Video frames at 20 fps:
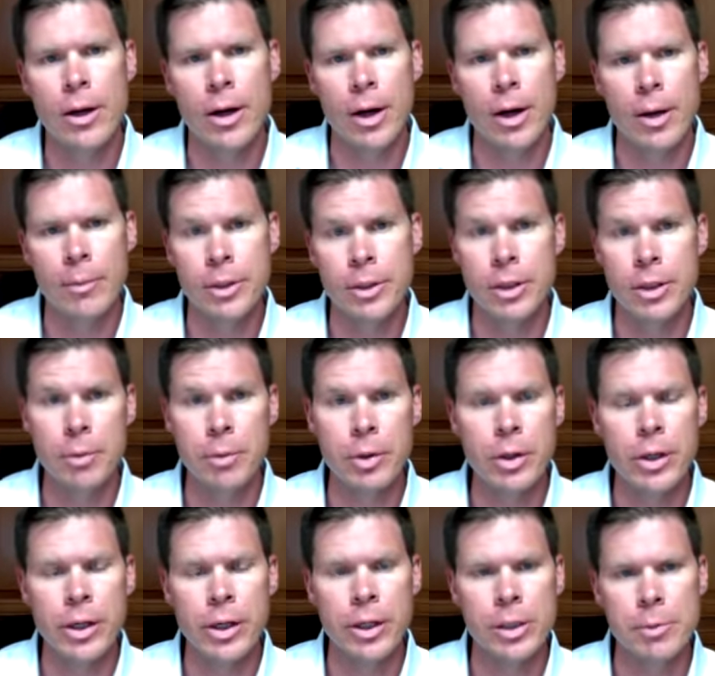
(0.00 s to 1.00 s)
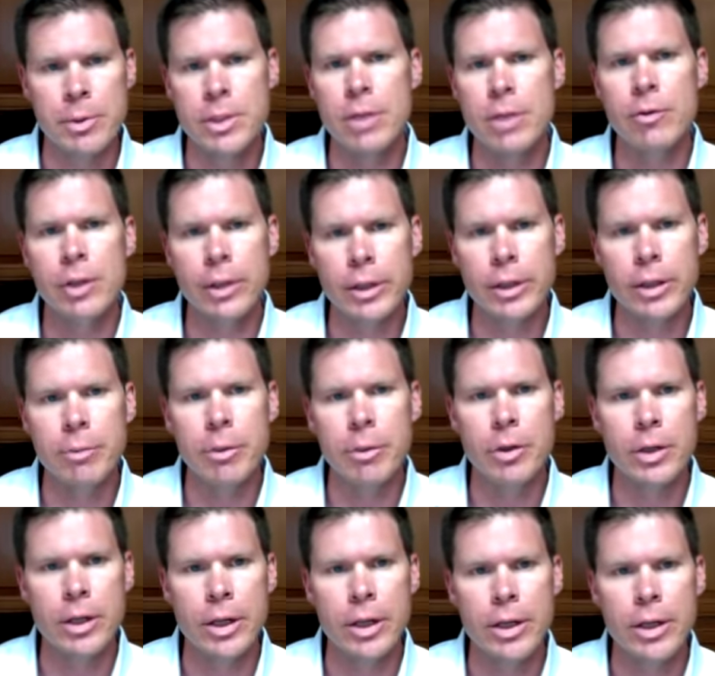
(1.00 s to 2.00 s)
to communities, specifically
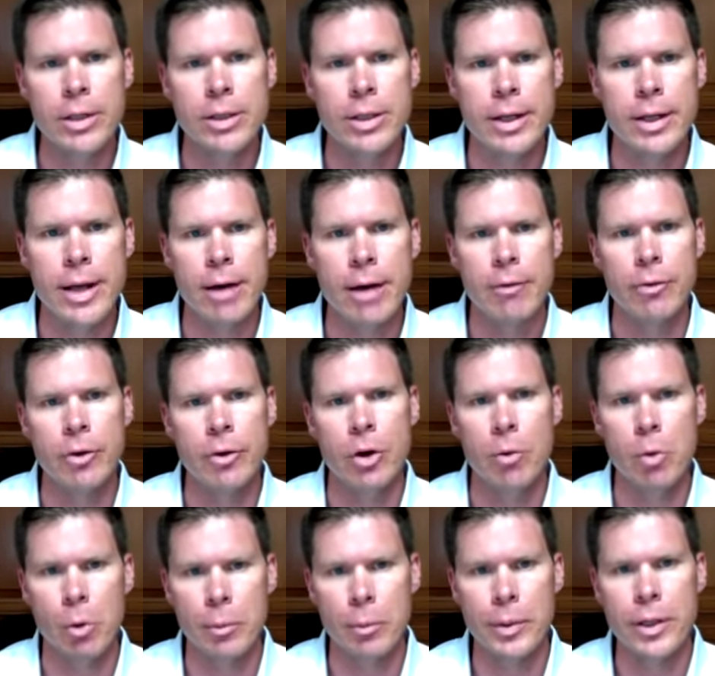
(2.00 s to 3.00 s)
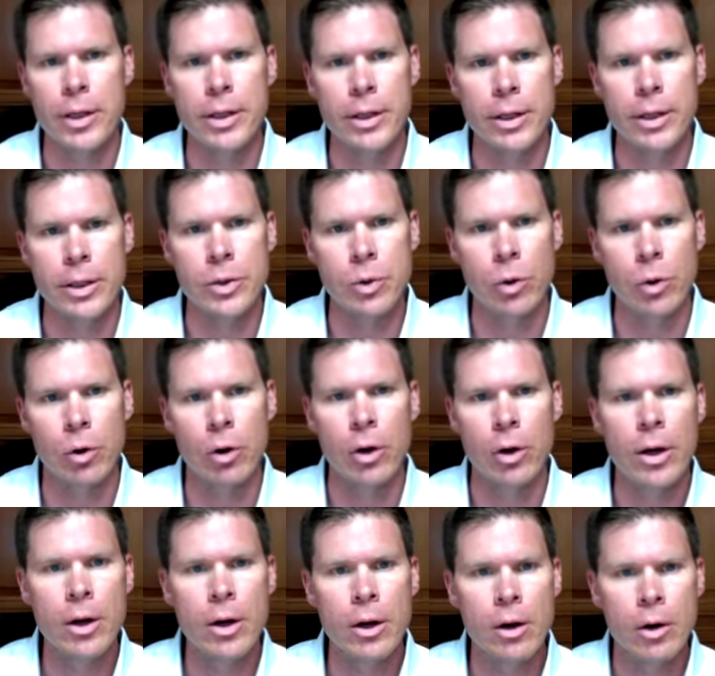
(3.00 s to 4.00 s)
communities that have comorbidities or
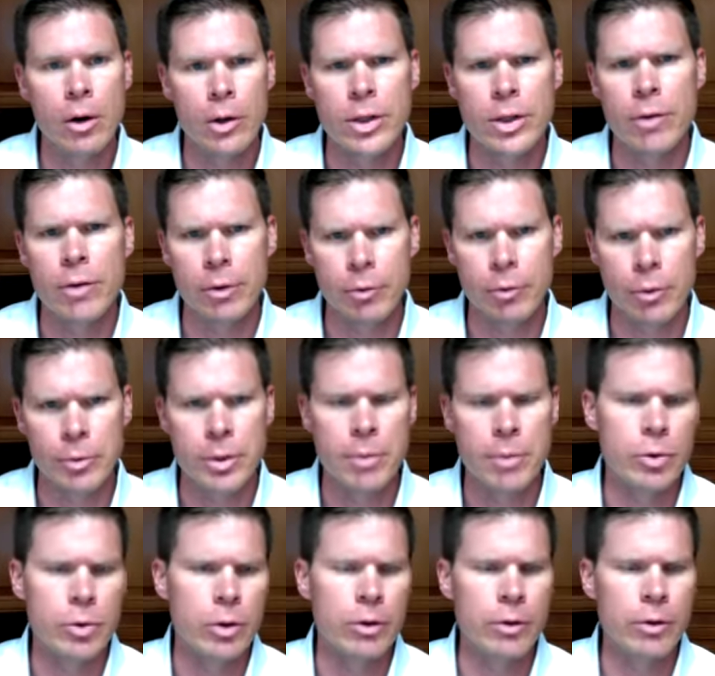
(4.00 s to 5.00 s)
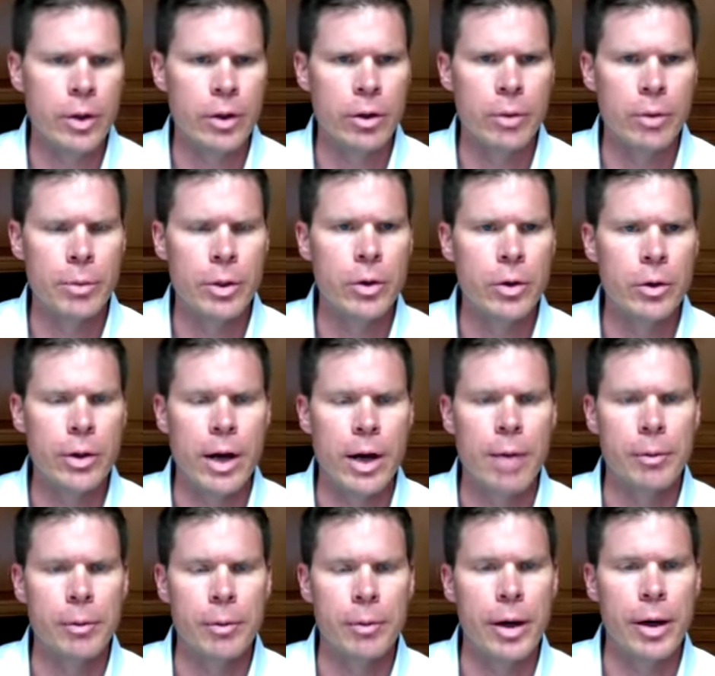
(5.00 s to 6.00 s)
are suffering from some sort of other
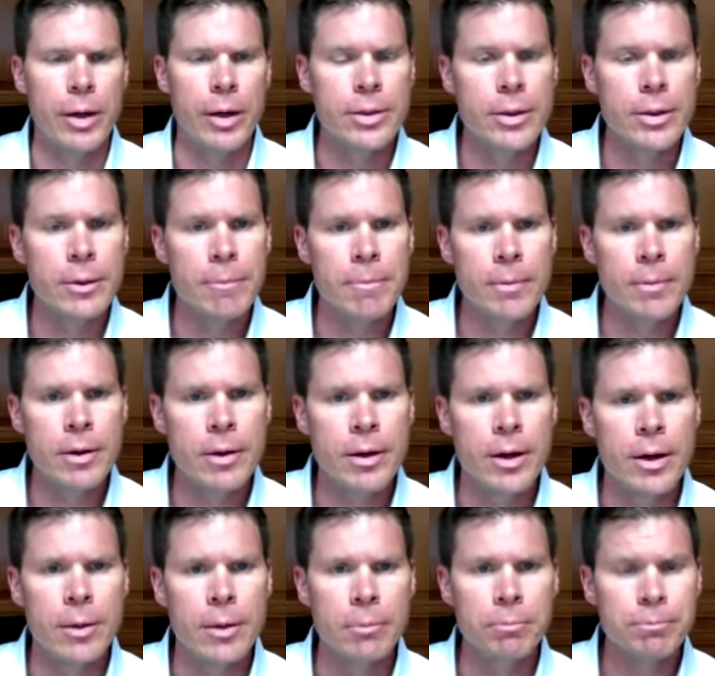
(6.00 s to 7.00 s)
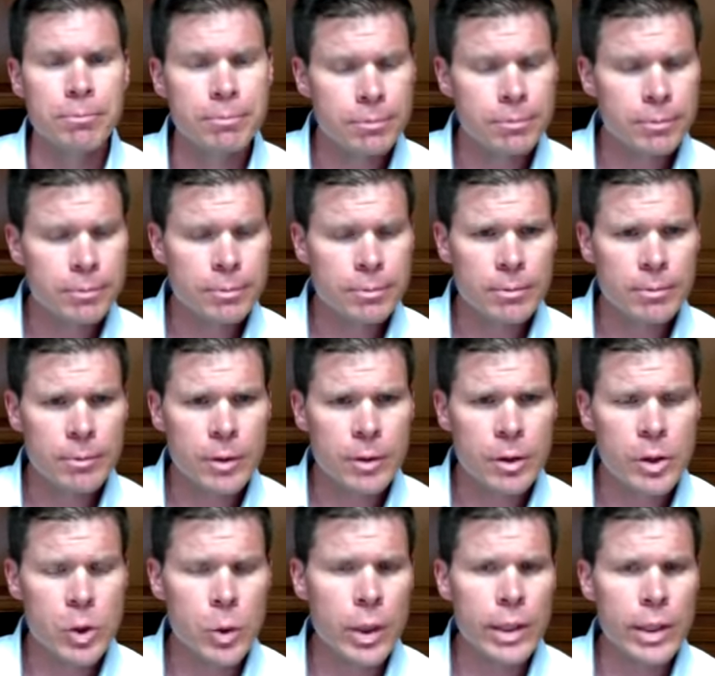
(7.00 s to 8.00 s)
immunocompromise.
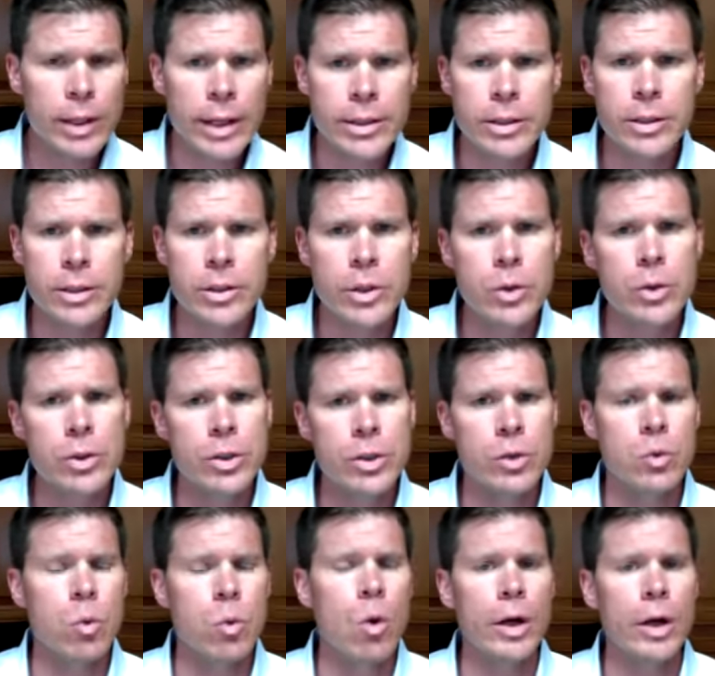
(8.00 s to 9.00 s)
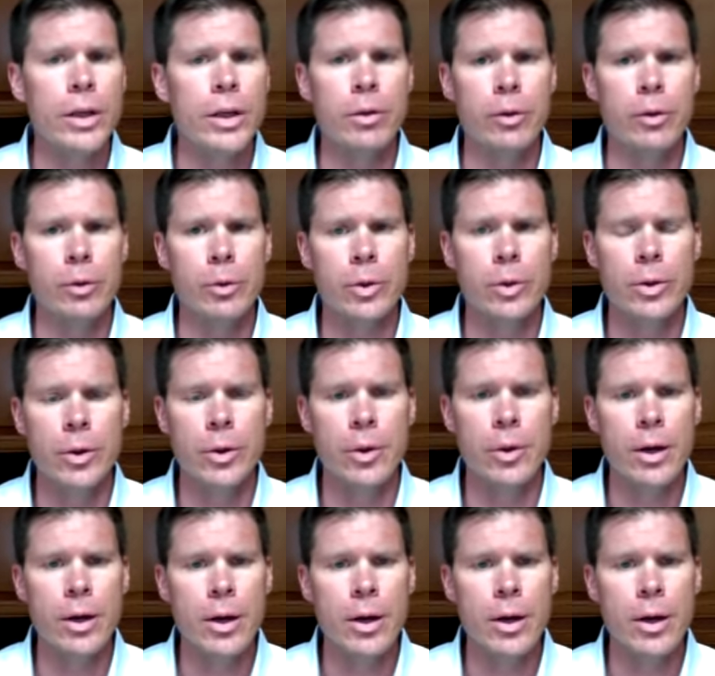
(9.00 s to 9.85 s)
So what I'd like to do is just walk you through